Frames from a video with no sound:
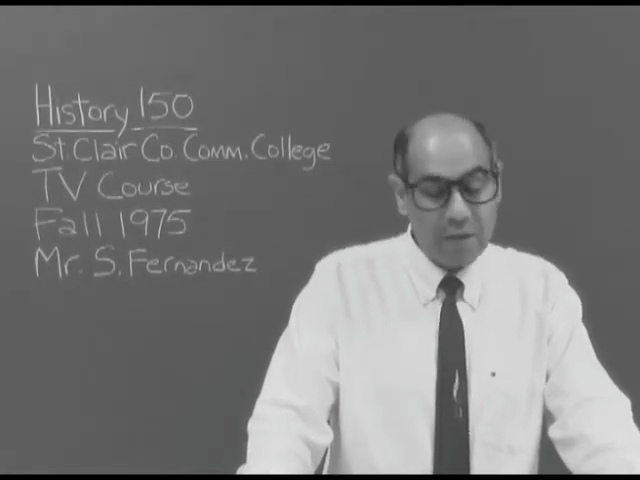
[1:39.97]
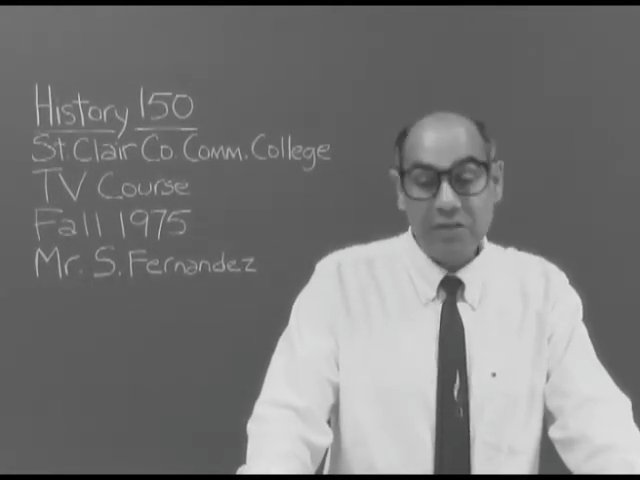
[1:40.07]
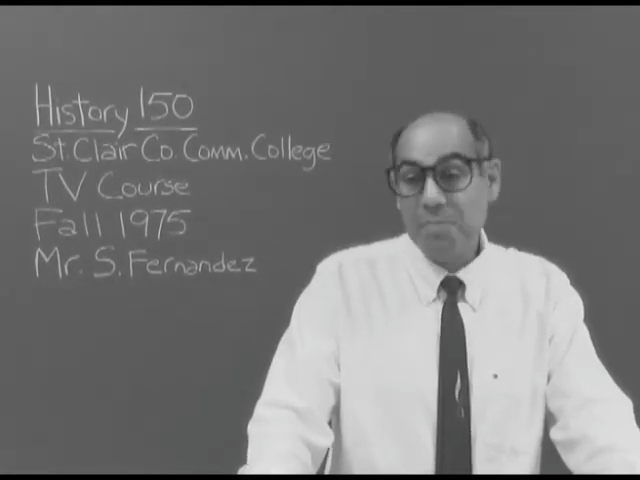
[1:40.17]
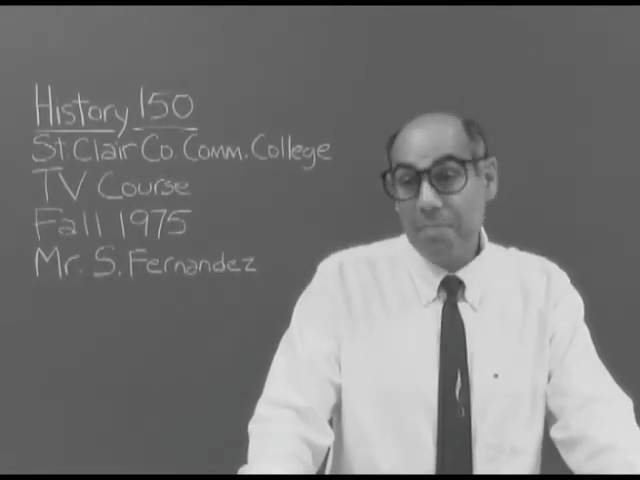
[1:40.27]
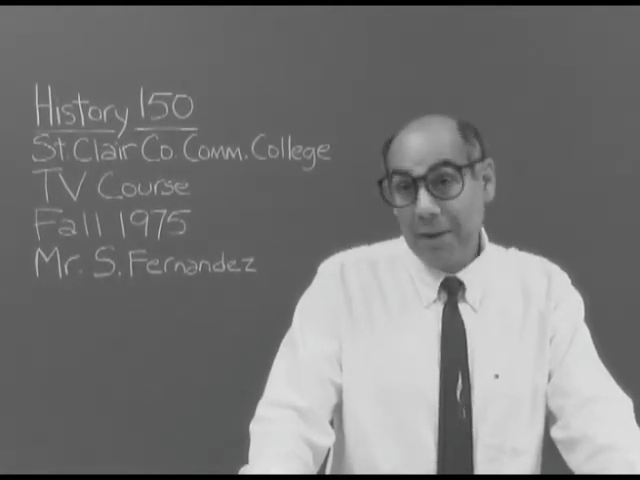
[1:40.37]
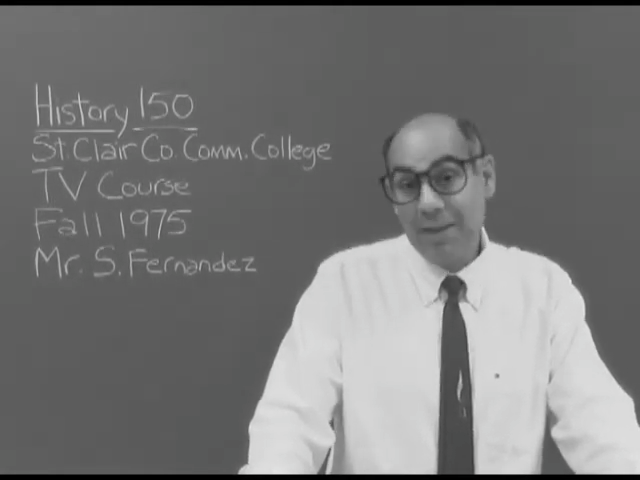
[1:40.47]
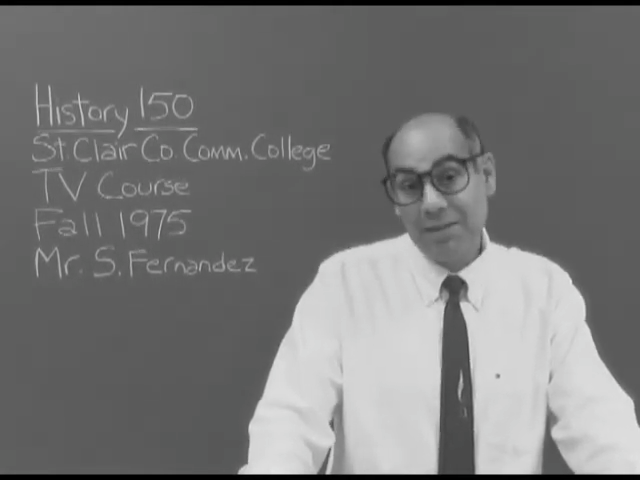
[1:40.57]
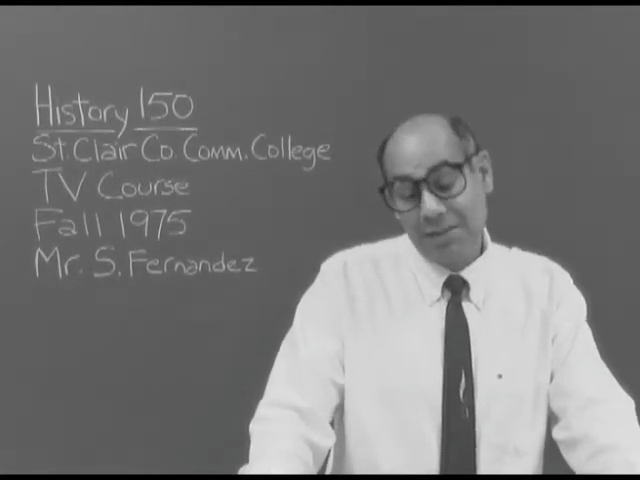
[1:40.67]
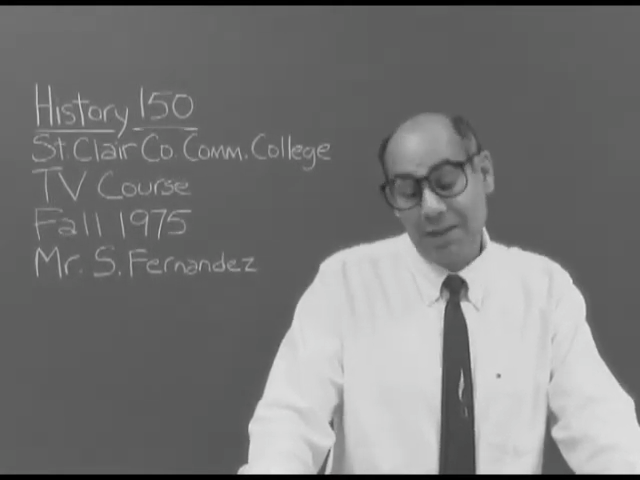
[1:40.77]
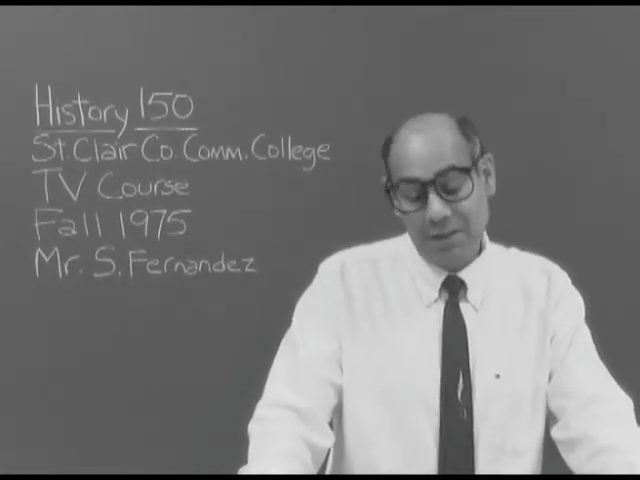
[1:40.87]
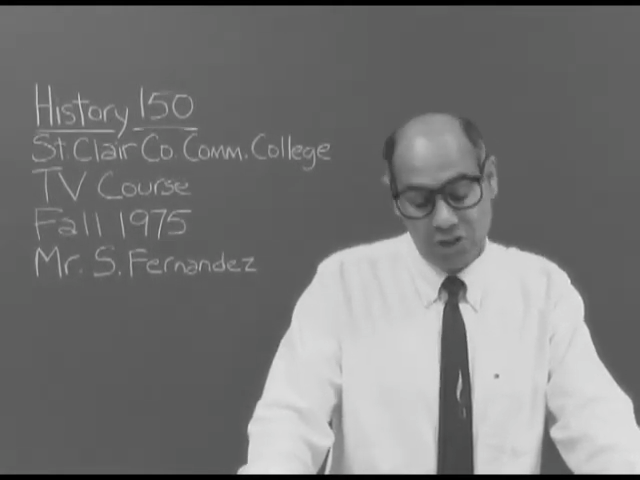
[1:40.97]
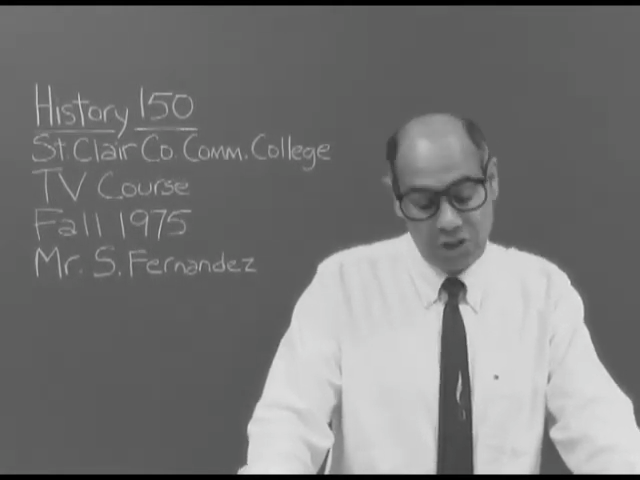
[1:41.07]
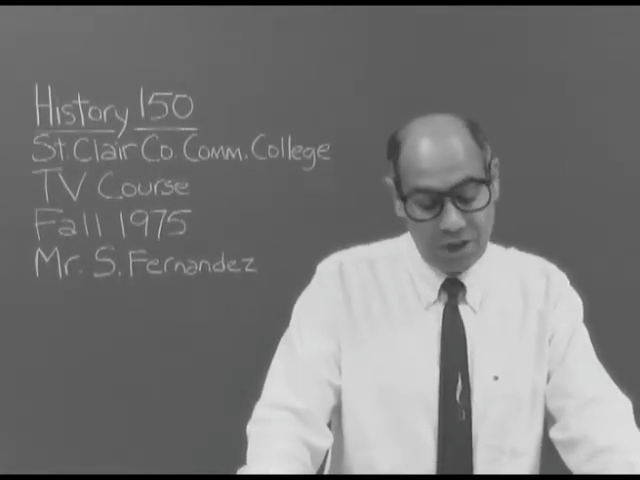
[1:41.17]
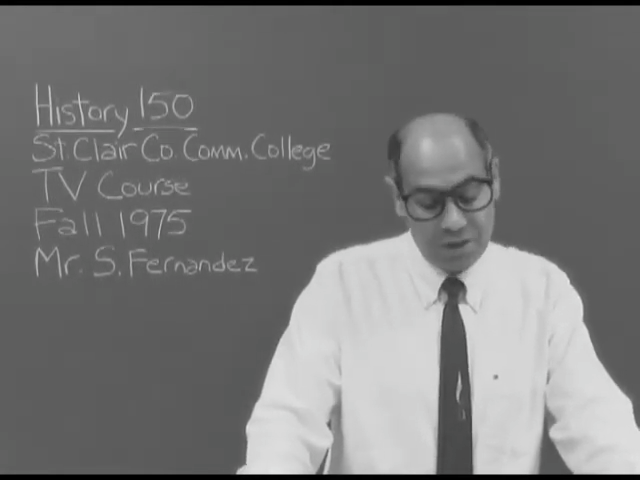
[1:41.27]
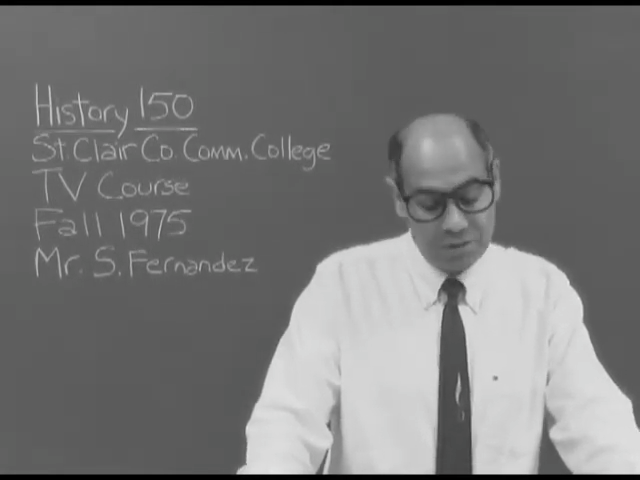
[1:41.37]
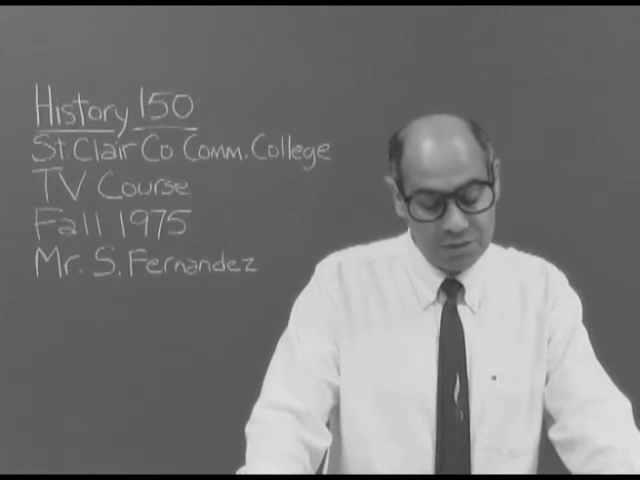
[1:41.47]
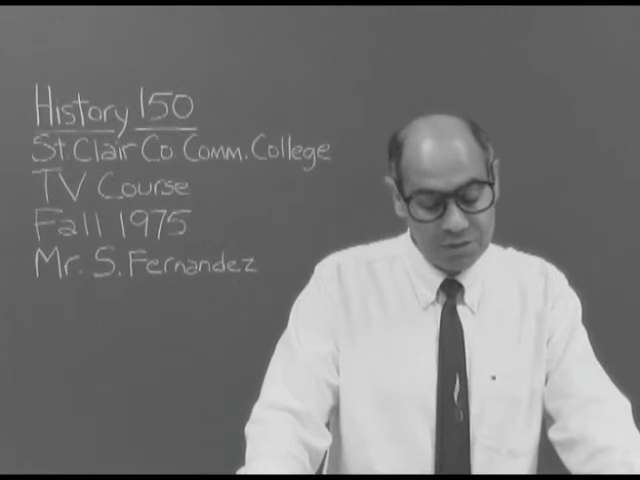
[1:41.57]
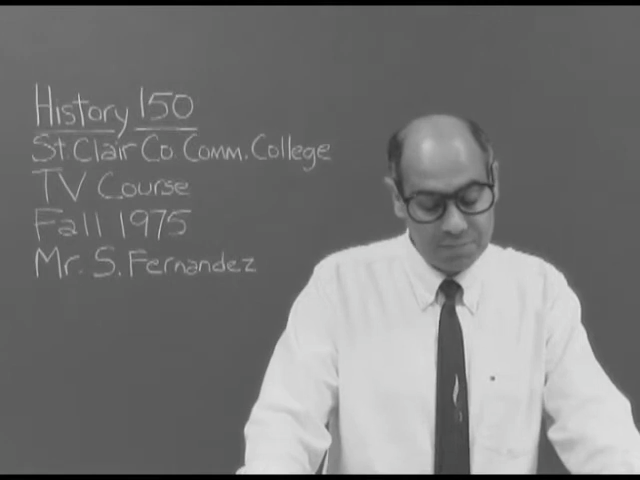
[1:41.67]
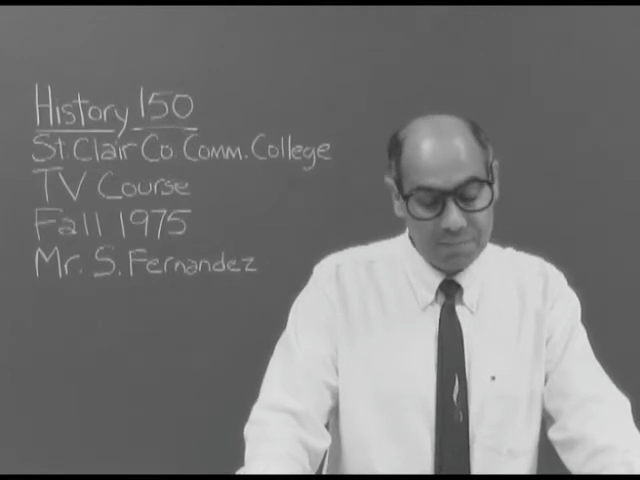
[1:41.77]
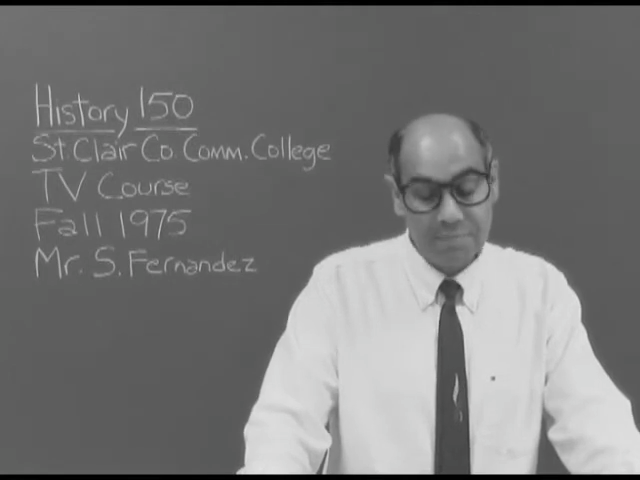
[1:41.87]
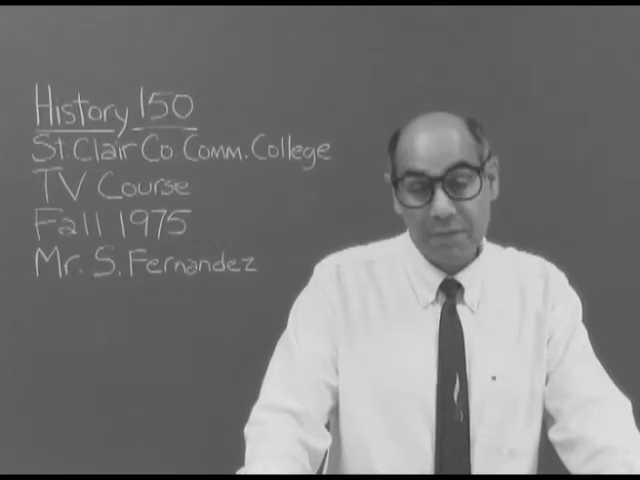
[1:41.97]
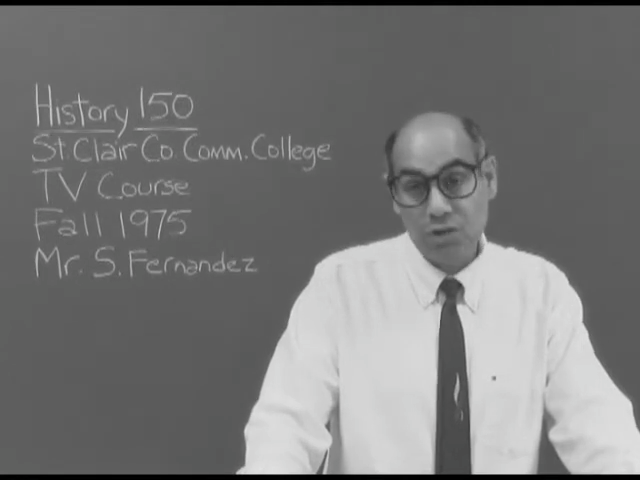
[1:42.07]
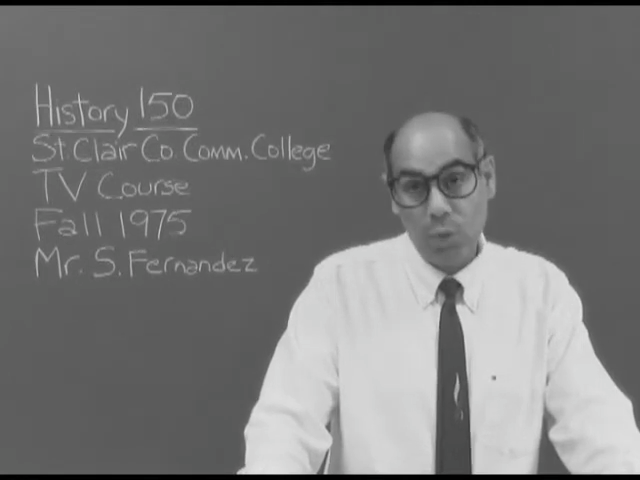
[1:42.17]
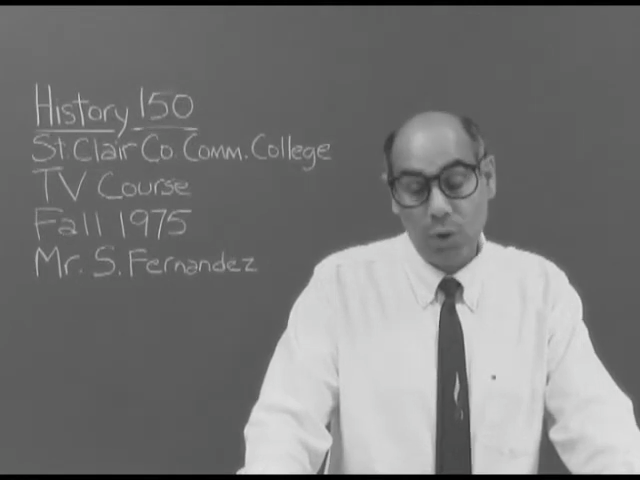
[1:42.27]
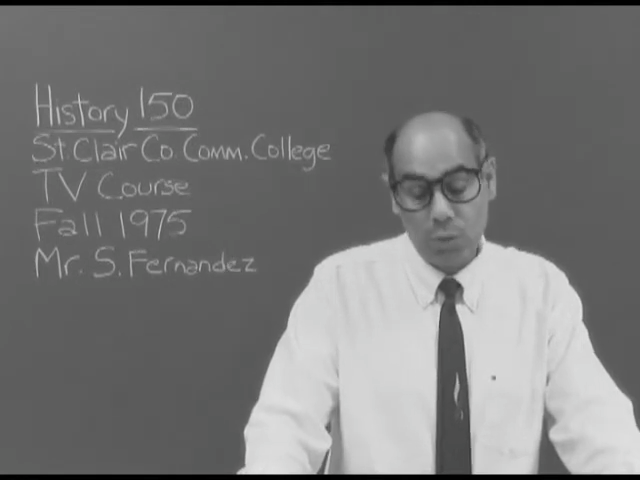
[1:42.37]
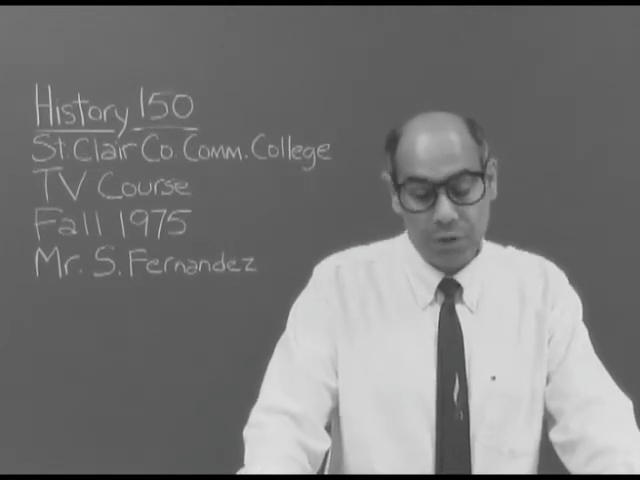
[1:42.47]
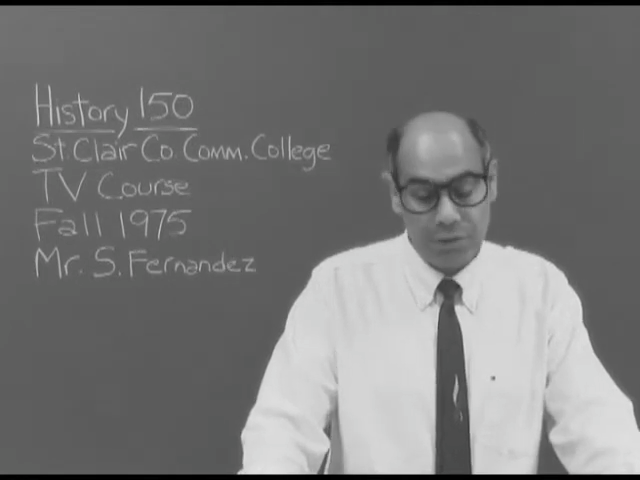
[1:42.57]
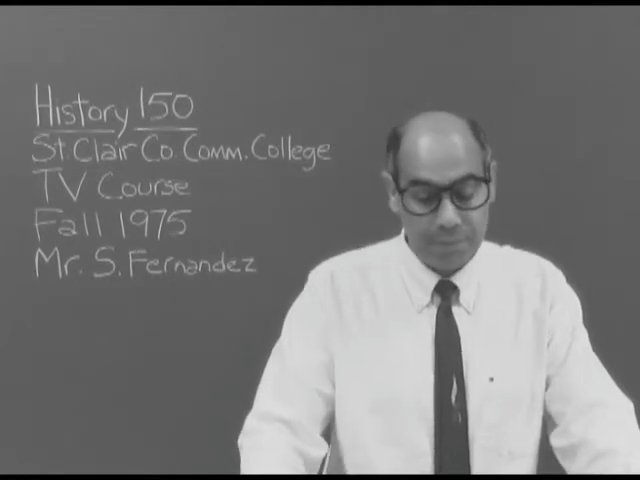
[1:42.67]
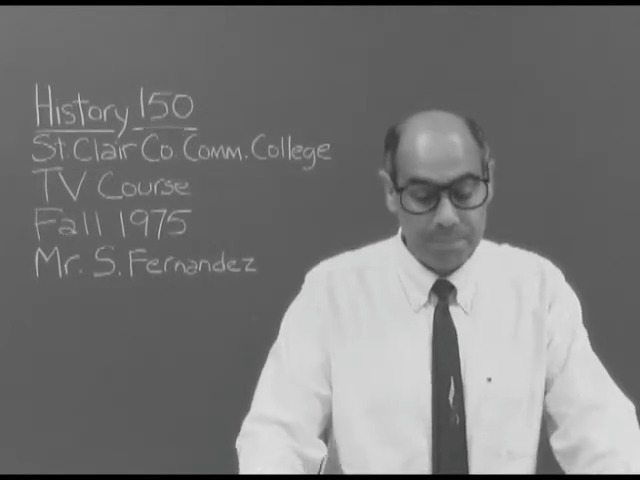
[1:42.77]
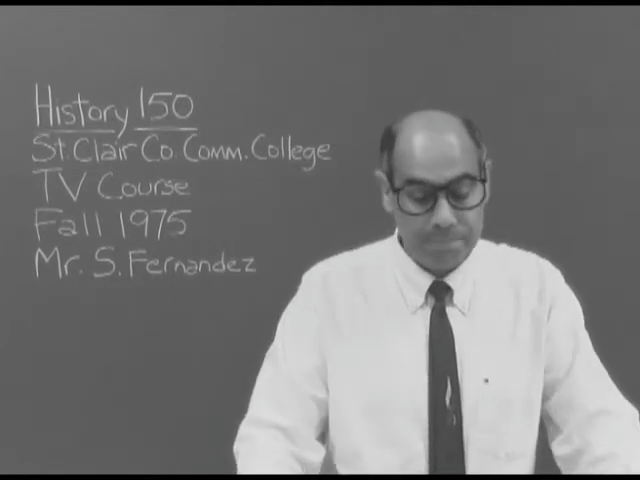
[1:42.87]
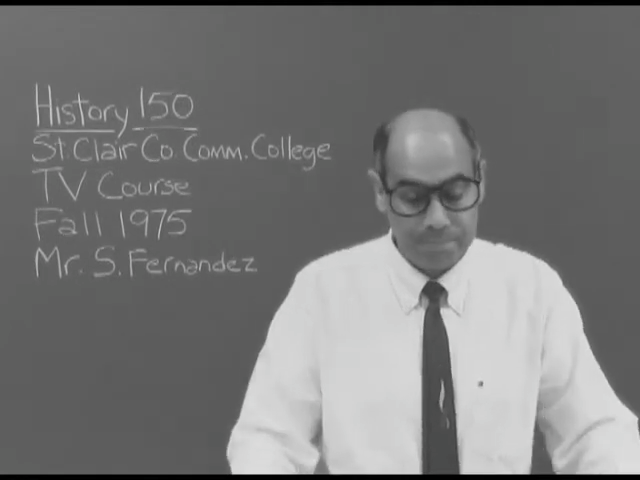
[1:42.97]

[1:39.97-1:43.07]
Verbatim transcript: of as many as 10 channels, it's well worth it.